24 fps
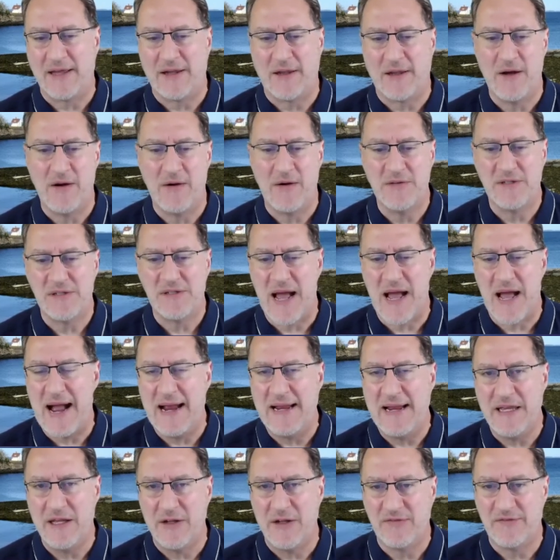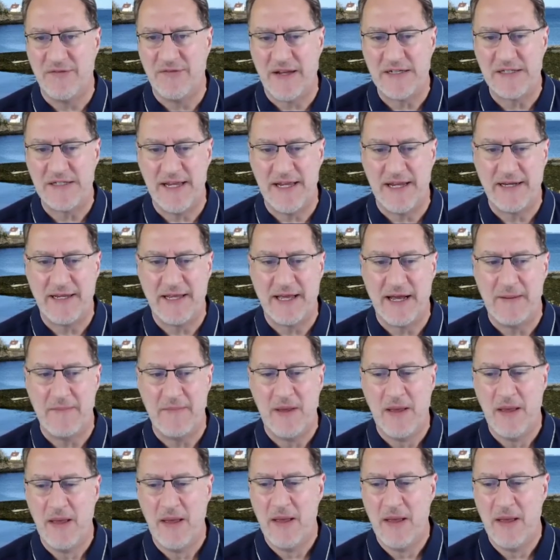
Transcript: loans, high yield fixed income.